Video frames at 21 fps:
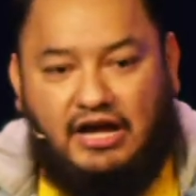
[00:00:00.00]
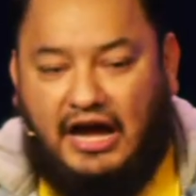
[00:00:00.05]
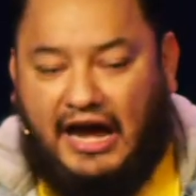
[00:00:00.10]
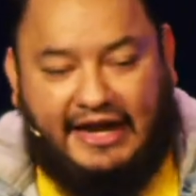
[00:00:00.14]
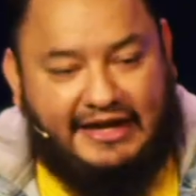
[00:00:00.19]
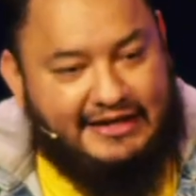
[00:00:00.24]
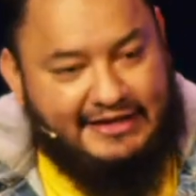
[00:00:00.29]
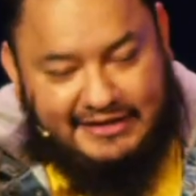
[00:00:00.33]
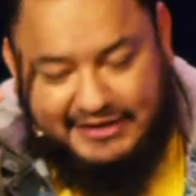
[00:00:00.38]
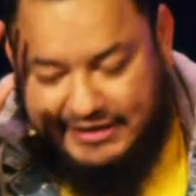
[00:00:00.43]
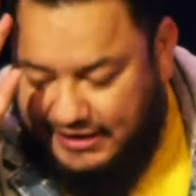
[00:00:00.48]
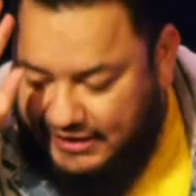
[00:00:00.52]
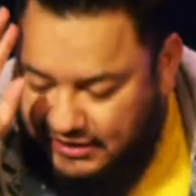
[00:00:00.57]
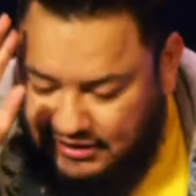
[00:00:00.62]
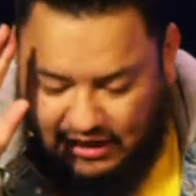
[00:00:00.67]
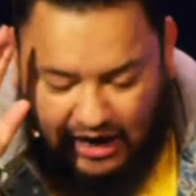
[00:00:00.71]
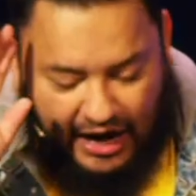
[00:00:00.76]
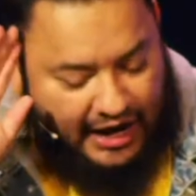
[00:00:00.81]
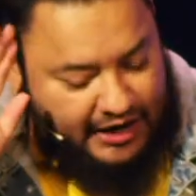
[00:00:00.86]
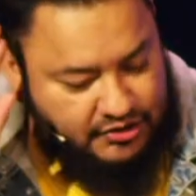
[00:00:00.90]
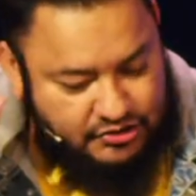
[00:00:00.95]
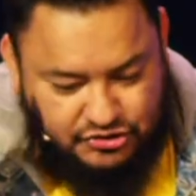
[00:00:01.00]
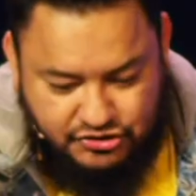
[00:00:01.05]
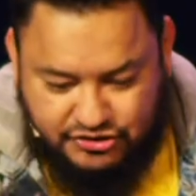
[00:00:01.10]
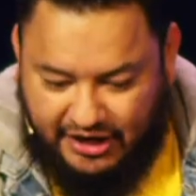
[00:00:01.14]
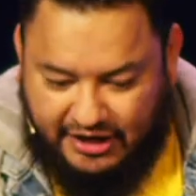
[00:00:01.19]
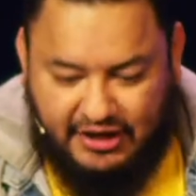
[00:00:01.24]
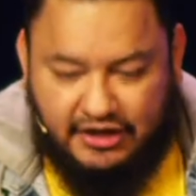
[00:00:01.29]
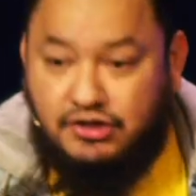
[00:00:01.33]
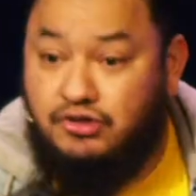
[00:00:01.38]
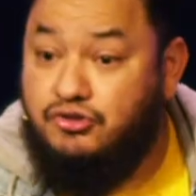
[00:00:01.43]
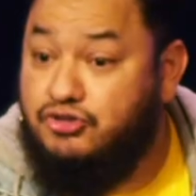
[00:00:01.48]
I get it. I
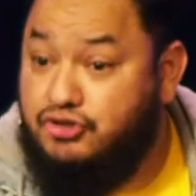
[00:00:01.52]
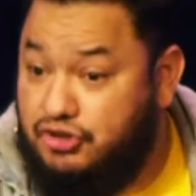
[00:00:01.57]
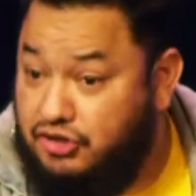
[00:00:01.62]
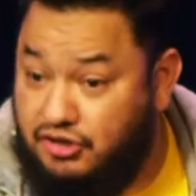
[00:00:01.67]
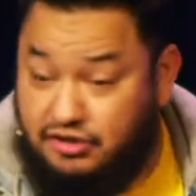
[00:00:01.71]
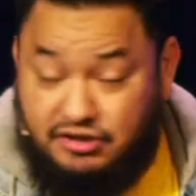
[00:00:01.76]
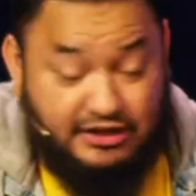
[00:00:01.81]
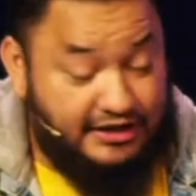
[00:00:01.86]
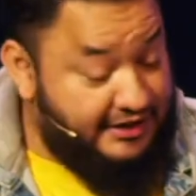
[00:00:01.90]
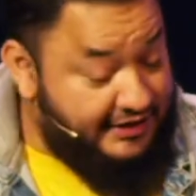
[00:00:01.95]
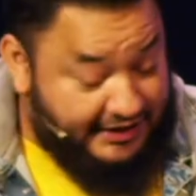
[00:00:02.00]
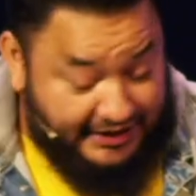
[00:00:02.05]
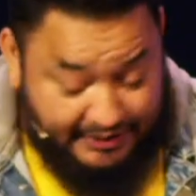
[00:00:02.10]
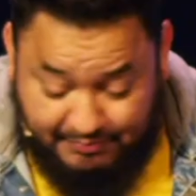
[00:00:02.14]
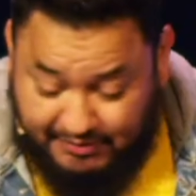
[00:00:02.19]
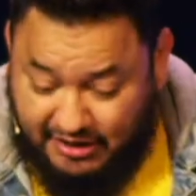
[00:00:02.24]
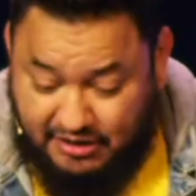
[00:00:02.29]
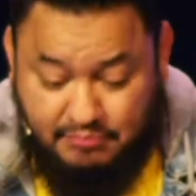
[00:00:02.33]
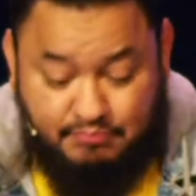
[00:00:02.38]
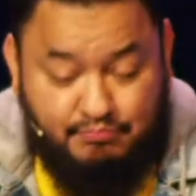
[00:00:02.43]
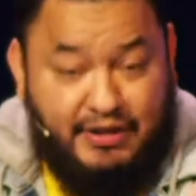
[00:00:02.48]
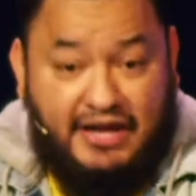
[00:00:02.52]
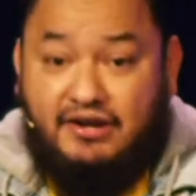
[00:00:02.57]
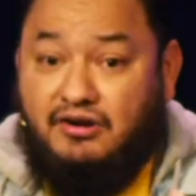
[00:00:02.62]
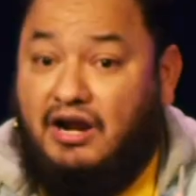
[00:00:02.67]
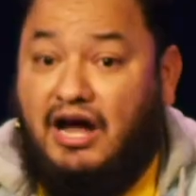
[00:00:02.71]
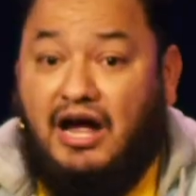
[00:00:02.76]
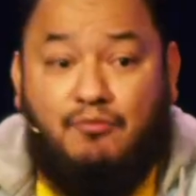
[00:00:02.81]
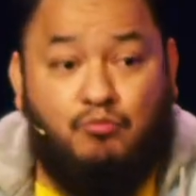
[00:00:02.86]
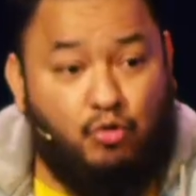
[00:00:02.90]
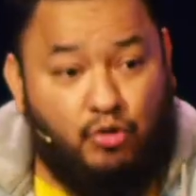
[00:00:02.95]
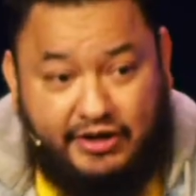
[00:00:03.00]
understand. And you should, and keep getting better.
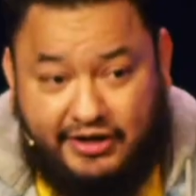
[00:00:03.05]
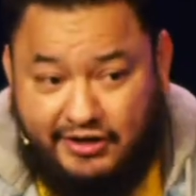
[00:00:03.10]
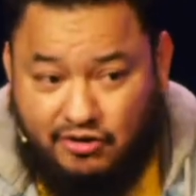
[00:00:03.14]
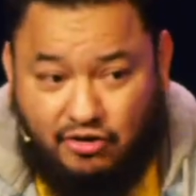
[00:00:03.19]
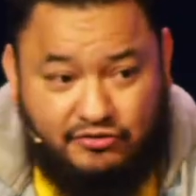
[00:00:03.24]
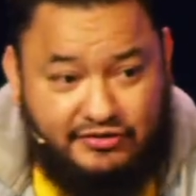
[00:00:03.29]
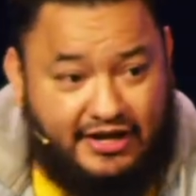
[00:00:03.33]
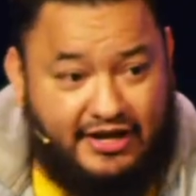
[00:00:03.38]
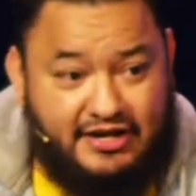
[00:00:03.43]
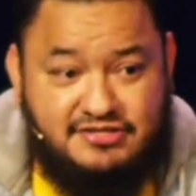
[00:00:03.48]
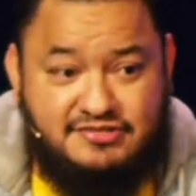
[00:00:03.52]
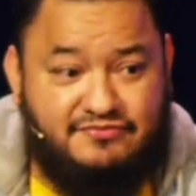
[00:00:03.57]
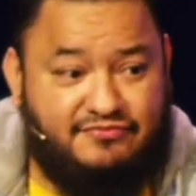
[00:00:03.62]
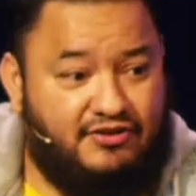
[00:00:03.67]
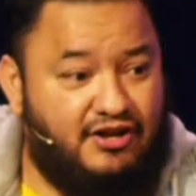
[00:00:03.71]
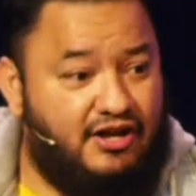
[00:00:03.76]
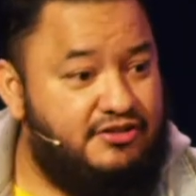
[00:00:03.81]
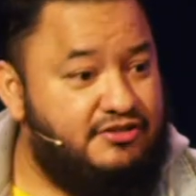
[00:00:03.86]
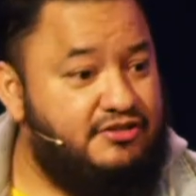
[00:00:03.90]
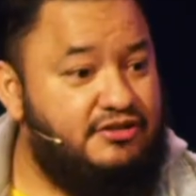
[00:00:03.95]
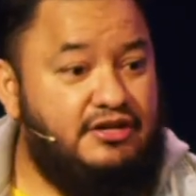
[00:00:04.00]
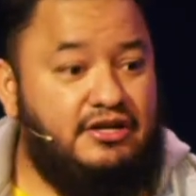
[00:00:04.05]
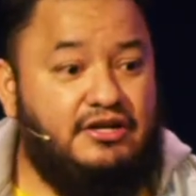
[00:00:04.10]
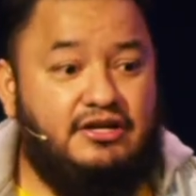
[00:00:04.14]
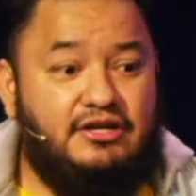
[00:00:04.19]
I'm working on that as a father.